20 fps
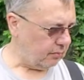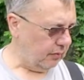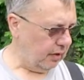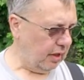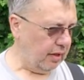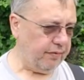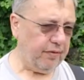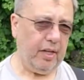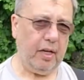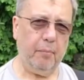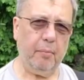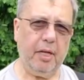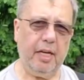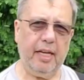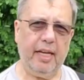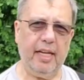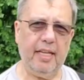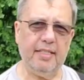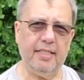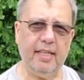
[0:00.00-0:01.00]
if anybody
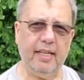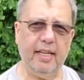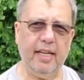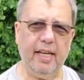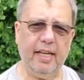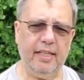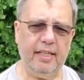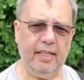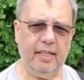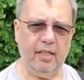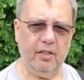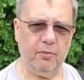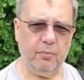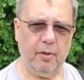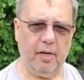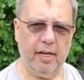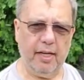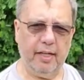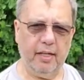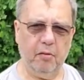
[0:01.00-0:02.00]
has any ideas
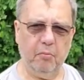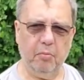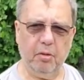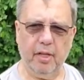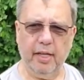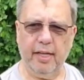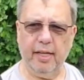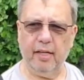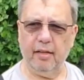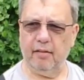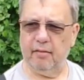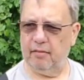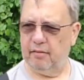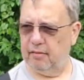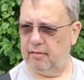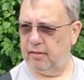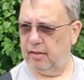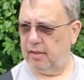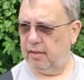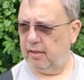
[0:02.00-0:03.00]
what I can plant,
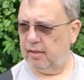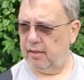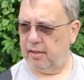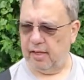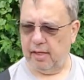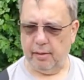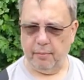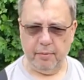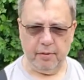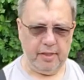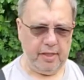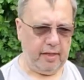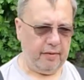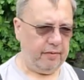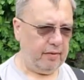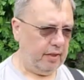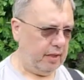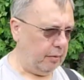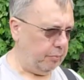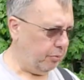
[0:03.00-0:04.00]
I would
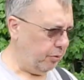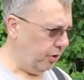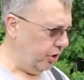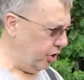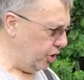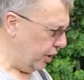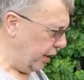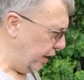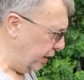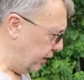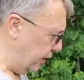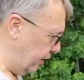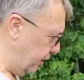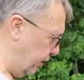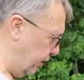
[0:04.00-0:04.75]
definitely appreciate the